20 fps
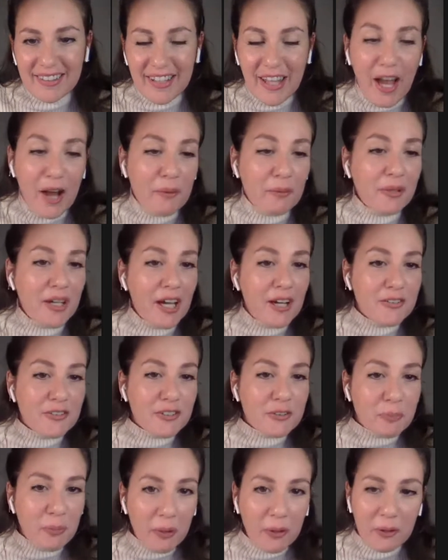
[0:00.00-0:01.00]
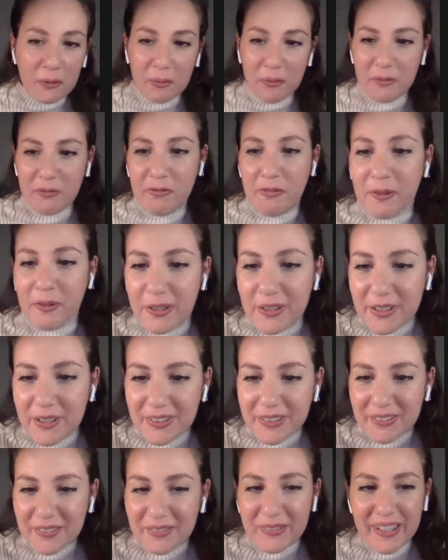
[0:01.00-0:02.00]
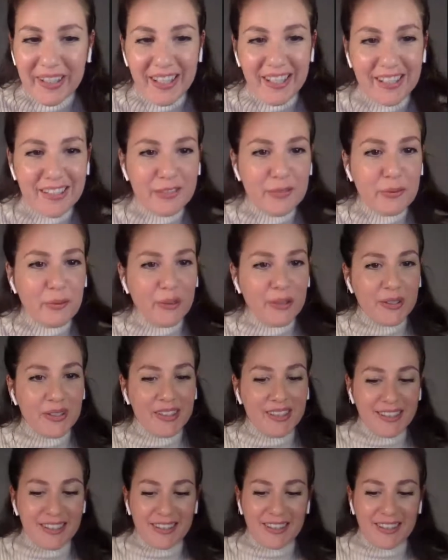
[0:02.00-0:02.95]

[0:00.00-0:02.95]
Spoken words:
have spoke before. We had one.